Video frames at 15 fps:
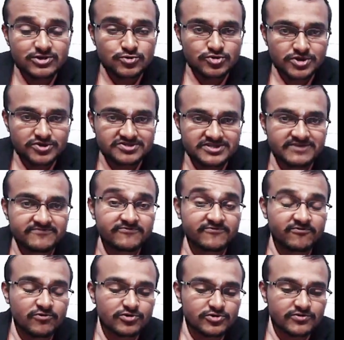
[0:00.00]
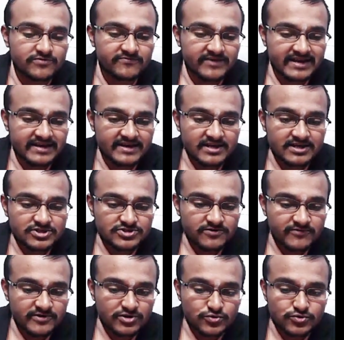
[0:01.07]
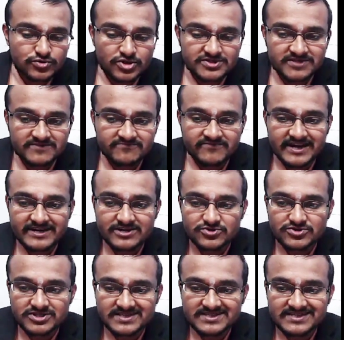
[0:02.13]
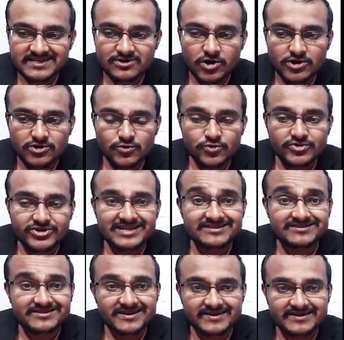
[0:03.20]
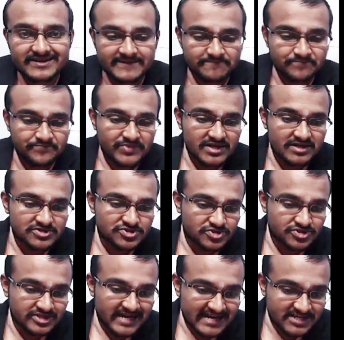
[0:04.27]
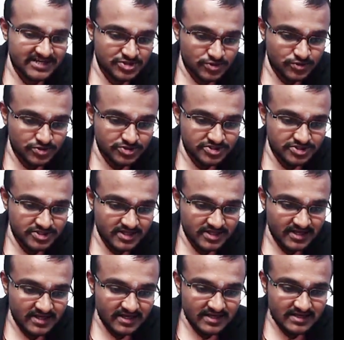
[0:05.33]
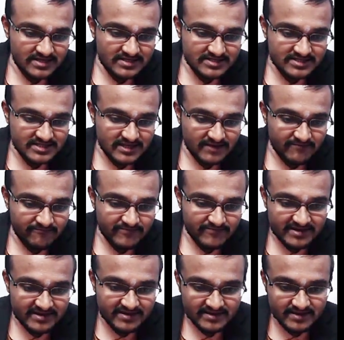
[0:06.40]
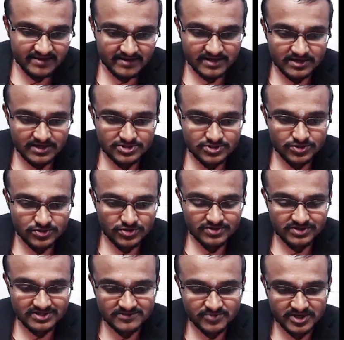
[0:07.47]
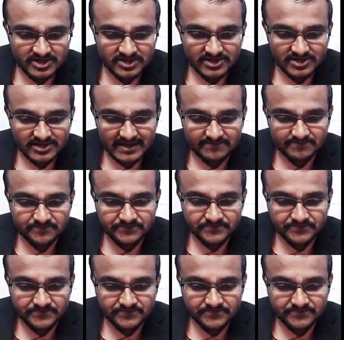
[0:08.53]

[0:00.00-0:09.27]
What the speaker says: in 2004 to 5. So for 2005 to 6, he got only 30. So that shows somewhere here. So this particular line.